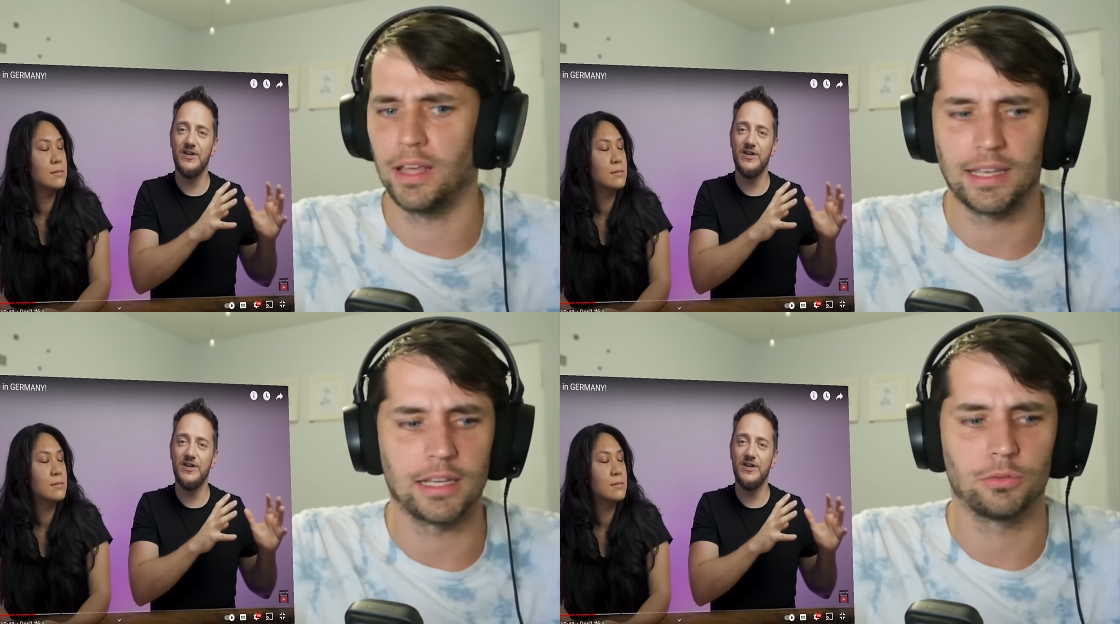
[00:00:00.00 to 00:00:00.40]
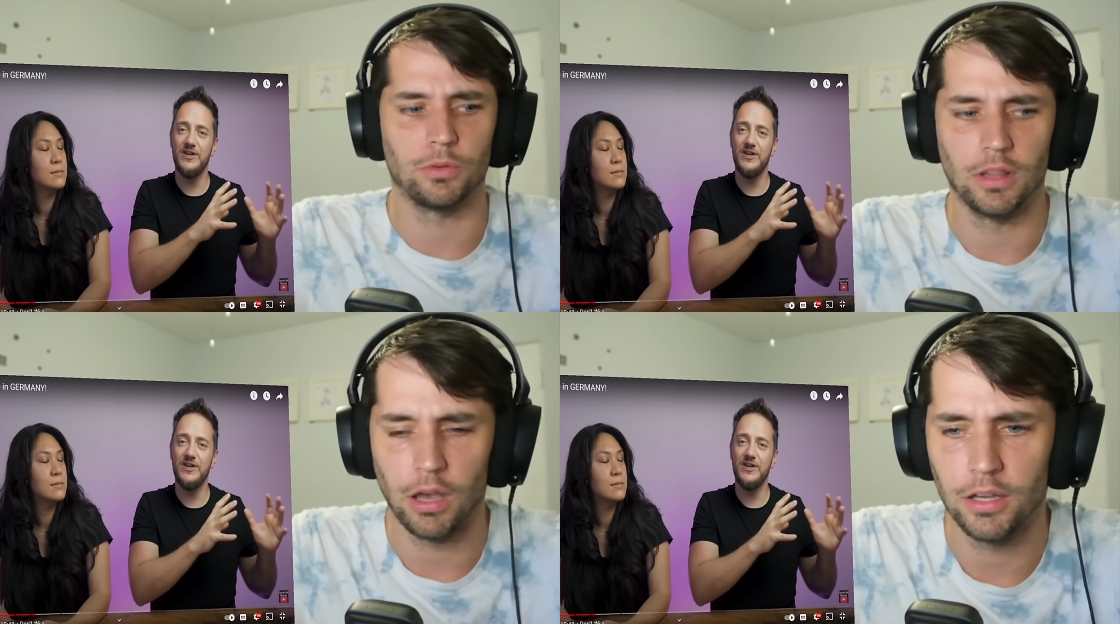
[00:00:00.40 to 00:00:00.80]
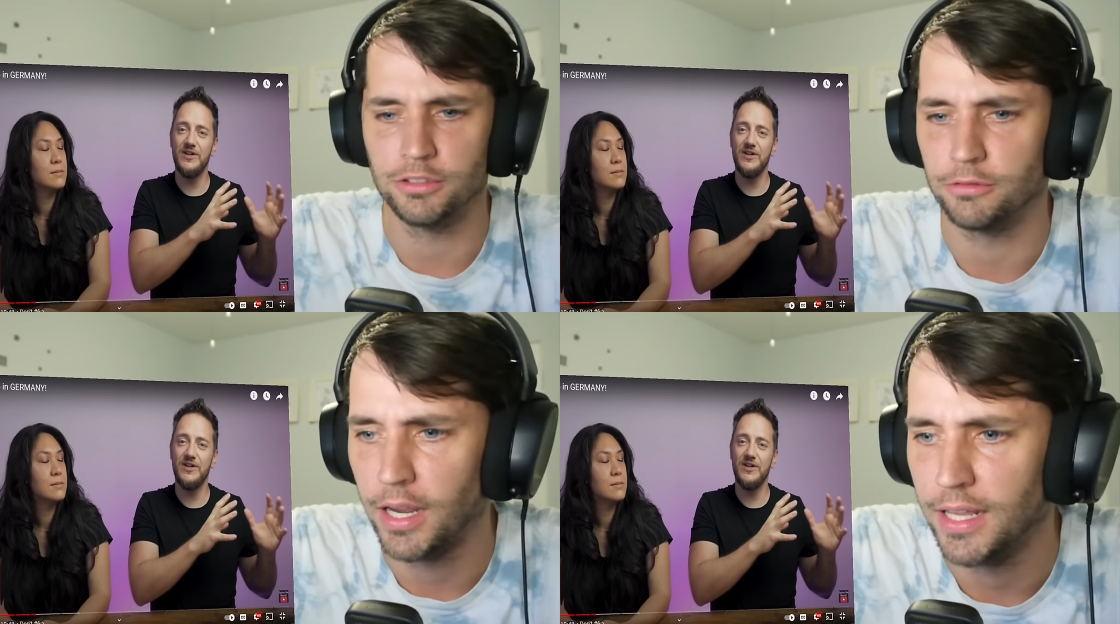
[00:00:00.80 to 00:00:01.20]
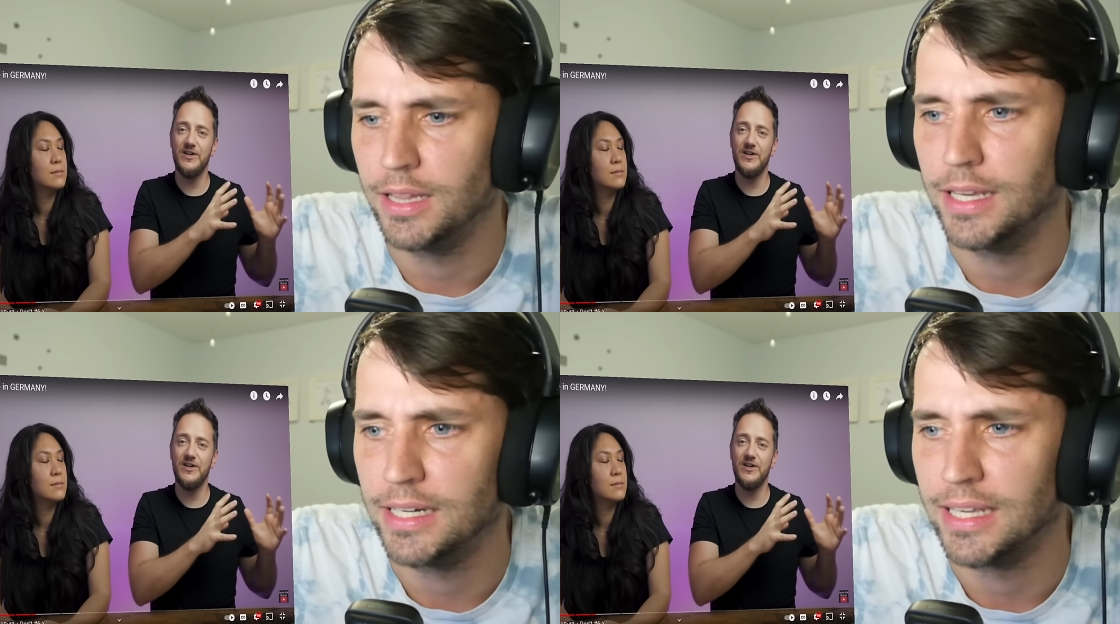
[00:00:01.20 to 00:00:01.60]
Speaker 1: like actual laws
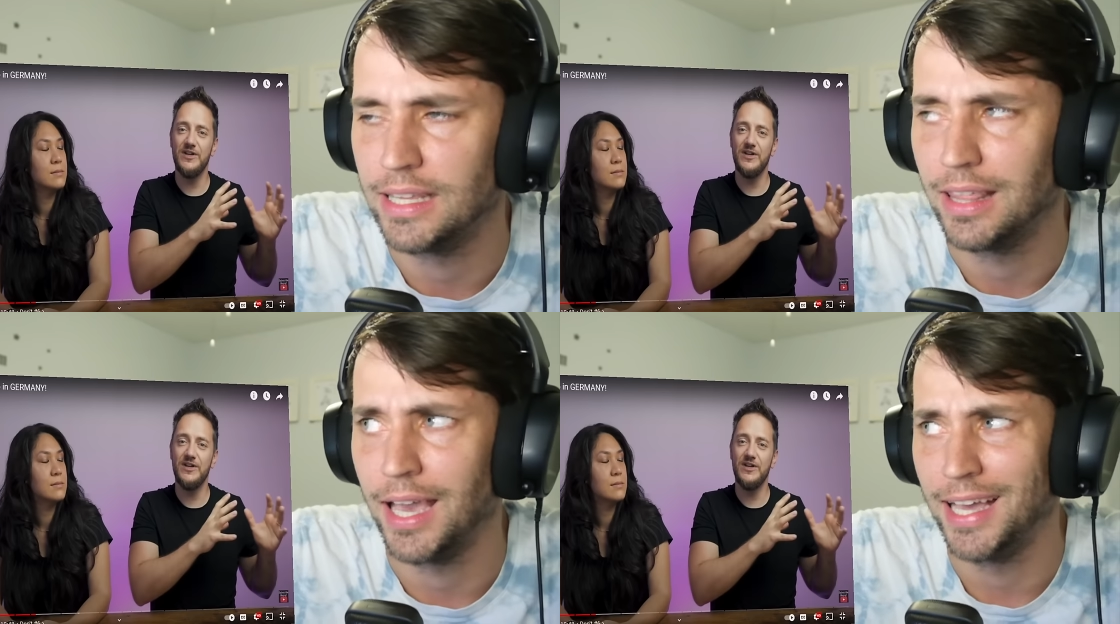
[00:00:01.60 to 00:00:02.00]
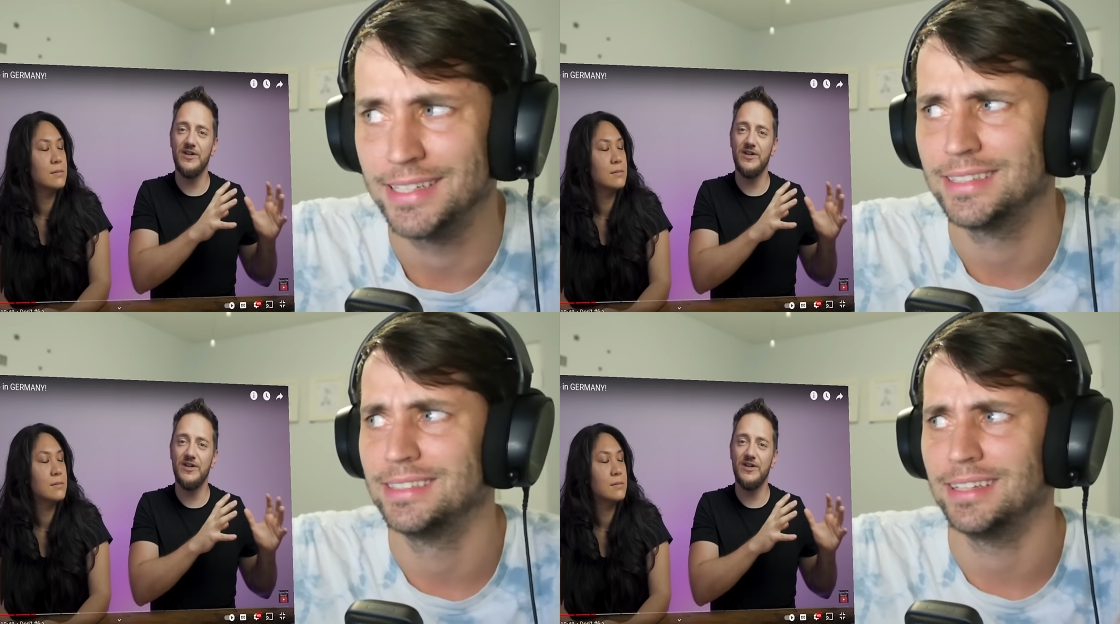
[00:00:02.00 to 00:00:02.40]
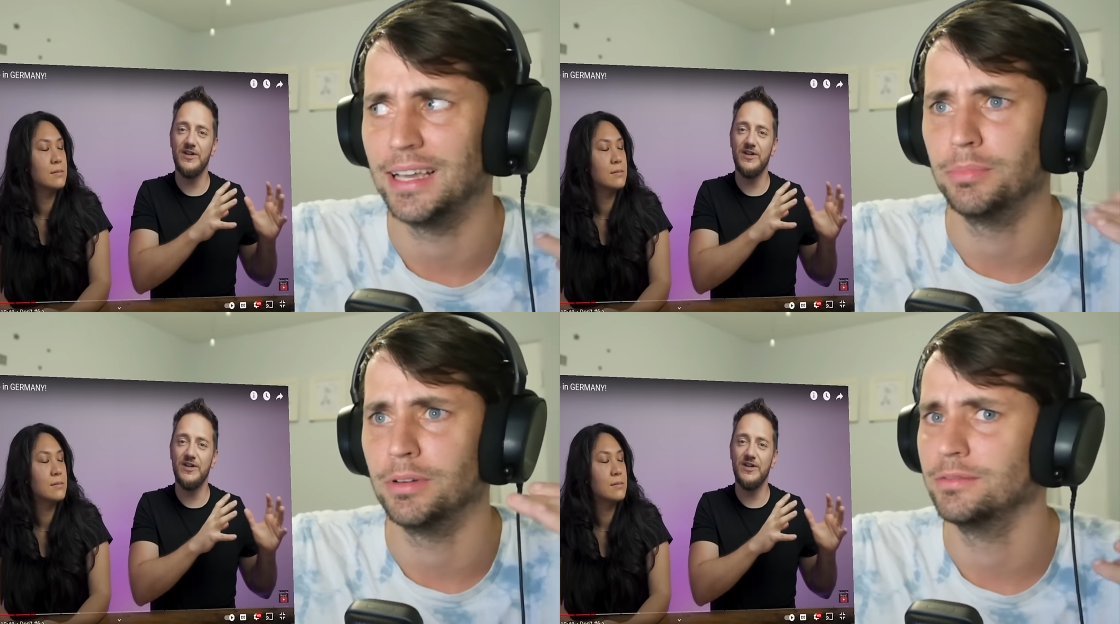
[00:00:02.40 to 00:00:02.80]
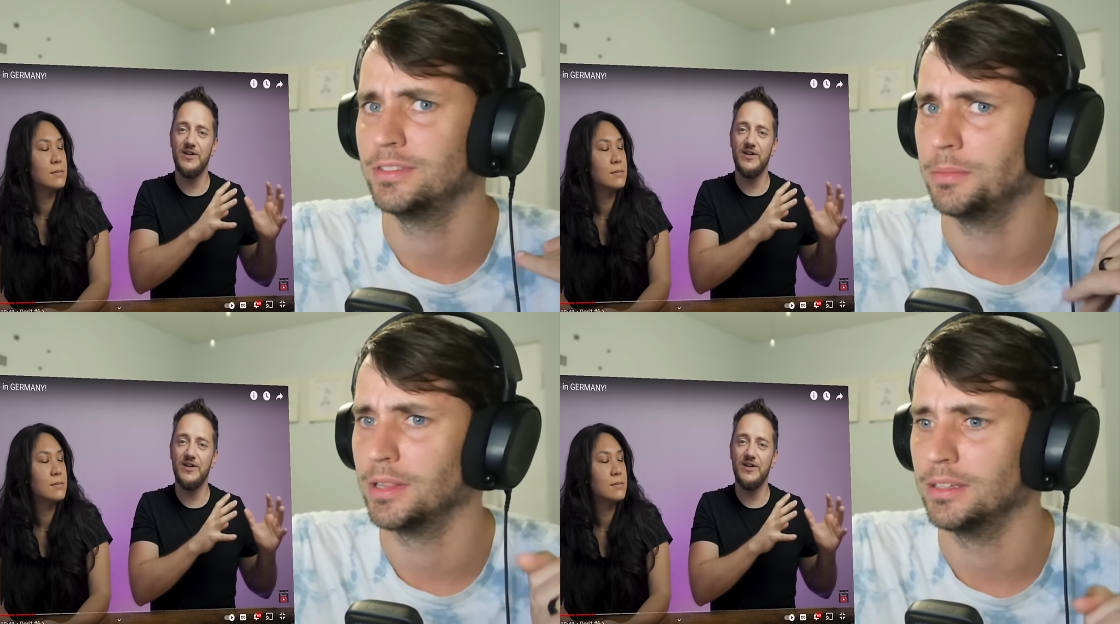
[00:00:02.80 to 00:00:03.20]
regulating that type of
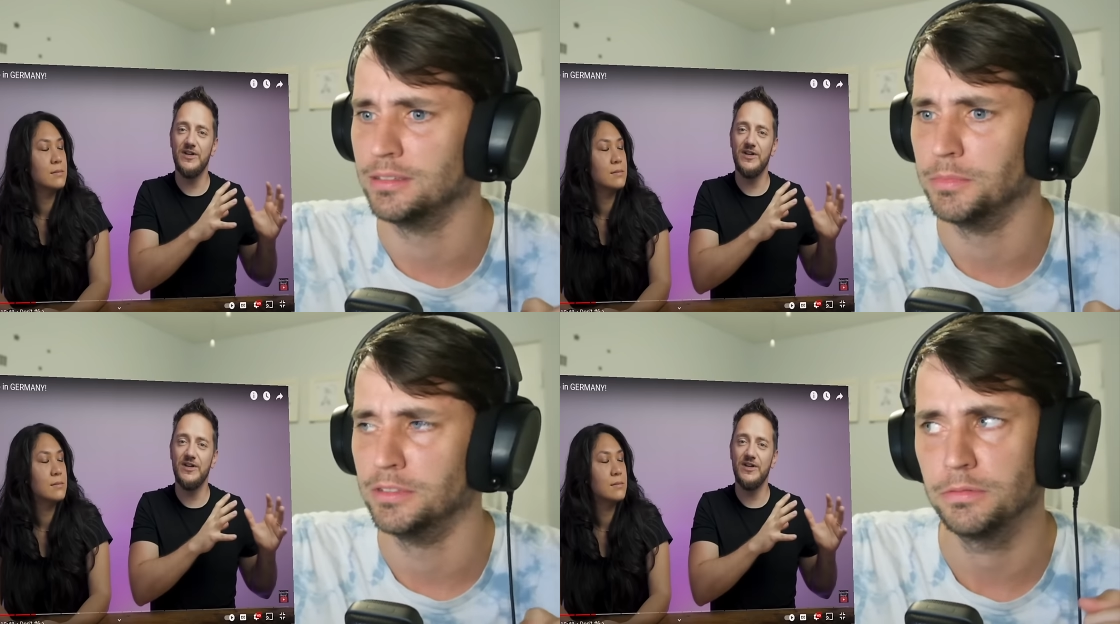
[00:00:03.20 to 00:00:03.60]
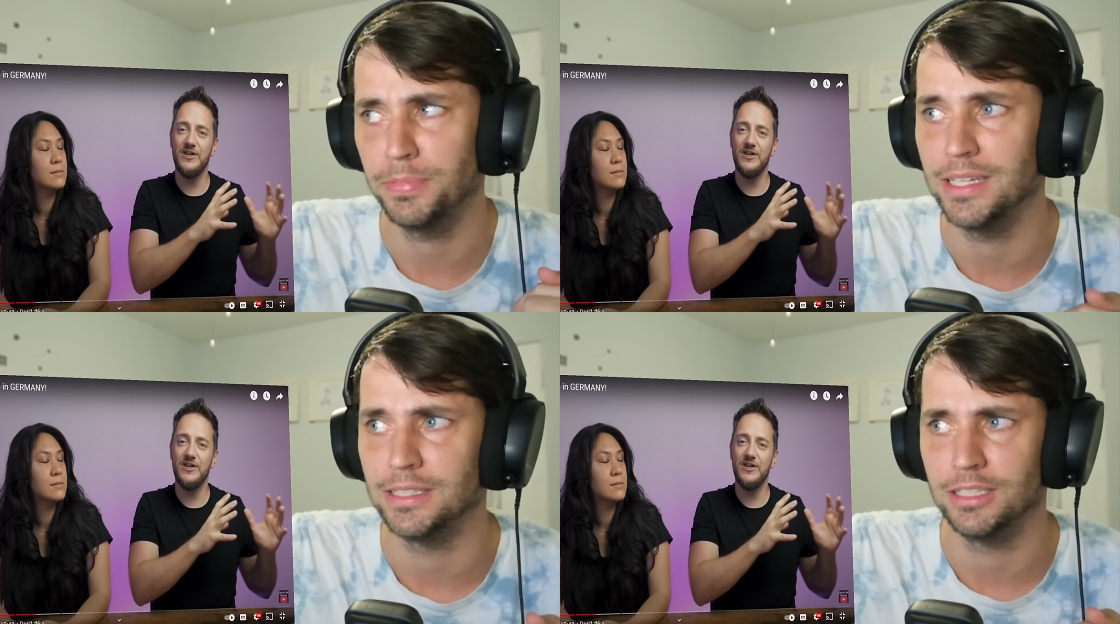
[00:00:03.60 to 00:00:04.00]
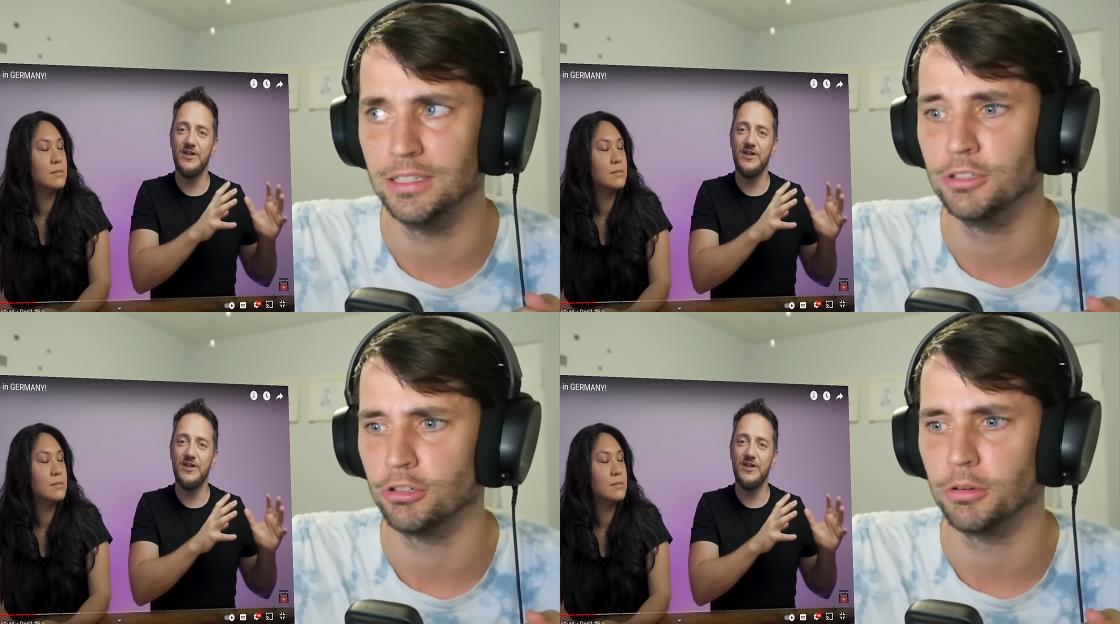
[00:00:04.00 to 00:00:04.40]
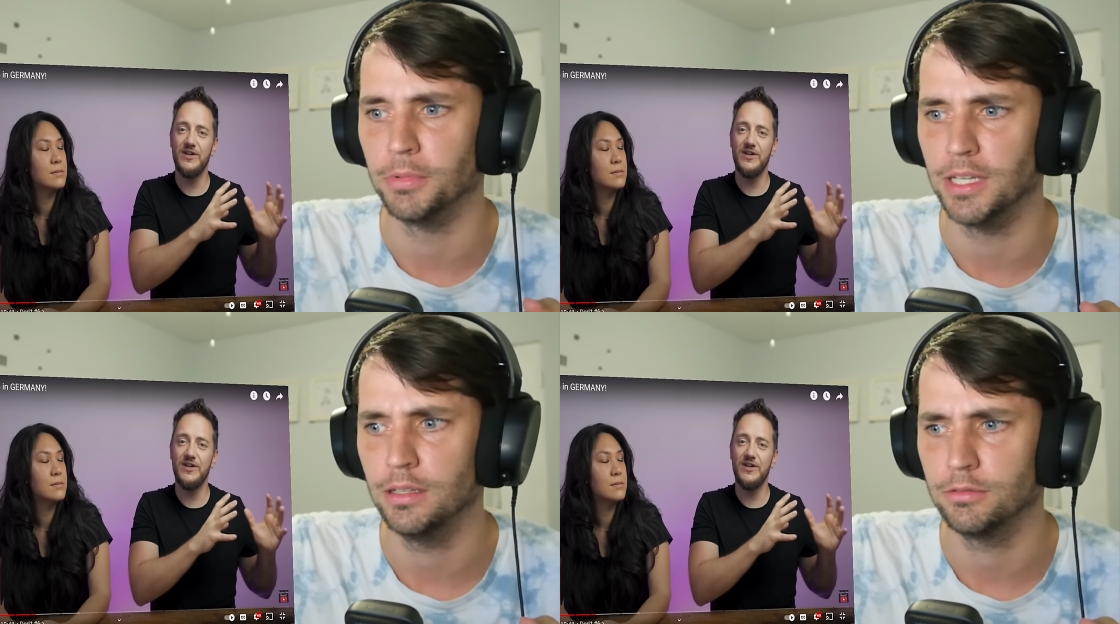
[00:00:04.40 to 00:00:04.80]
symbolism and speech in
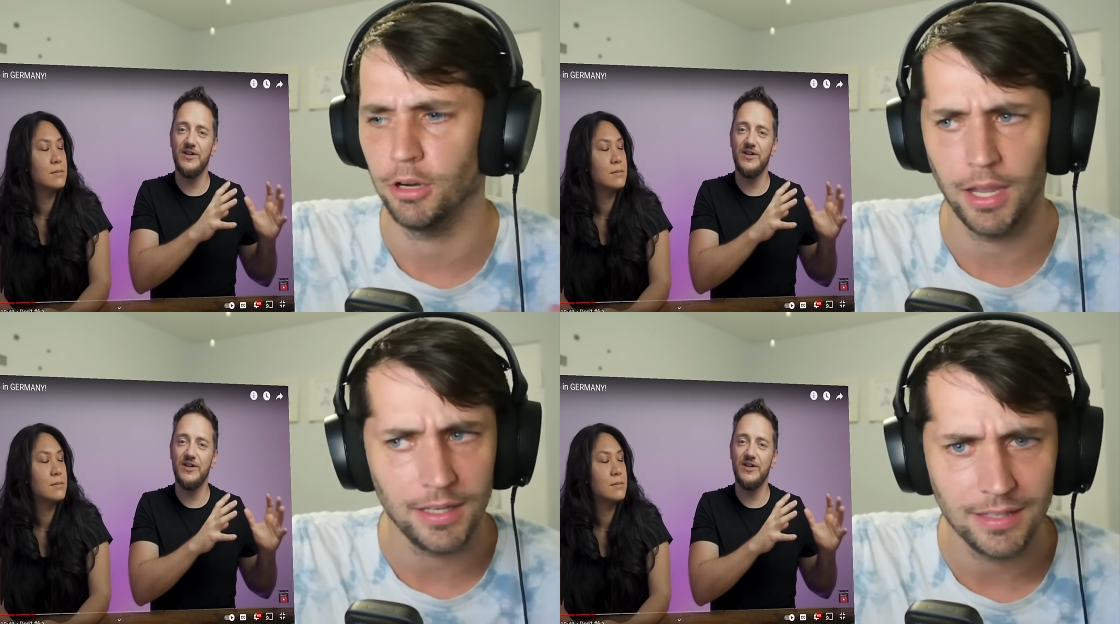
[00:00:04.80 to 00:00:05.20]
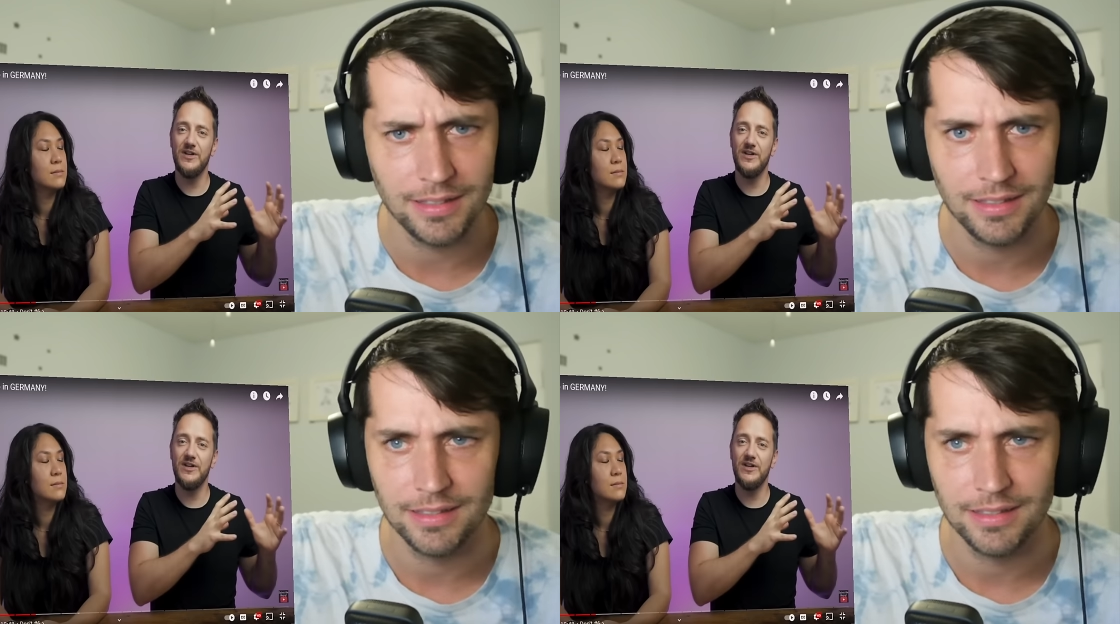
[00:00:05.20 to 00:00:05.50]
Germany, right?